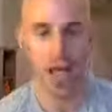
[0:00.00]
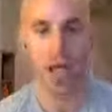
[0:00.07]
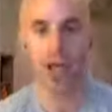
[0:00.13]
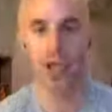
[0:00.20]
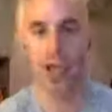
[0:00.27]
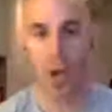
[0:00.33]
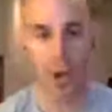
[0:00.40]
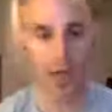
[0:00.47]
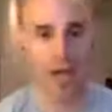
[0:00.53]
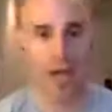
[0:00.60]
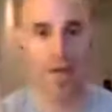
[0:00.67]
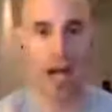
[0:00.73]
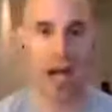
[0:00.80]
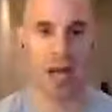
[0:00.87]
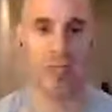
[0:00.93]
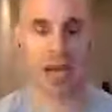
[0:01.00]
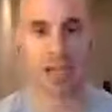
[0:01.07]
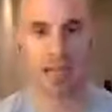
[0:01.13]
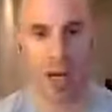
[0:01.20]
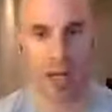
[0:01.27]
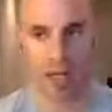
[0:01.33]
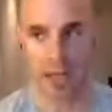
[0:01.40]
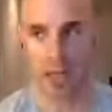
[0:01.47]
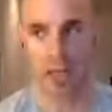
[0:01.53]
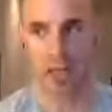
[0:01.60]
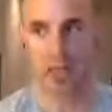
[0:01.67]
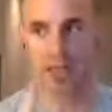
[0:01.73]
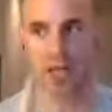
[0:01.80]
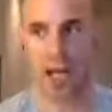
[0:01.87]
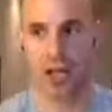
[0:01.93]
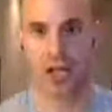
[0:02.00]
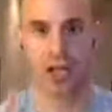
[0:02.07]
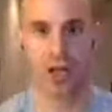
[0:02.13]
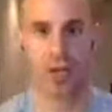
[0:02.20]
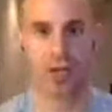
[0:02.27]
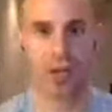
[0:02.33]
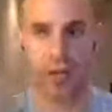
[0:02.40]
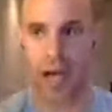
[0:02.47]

Showing them how to make money is not showing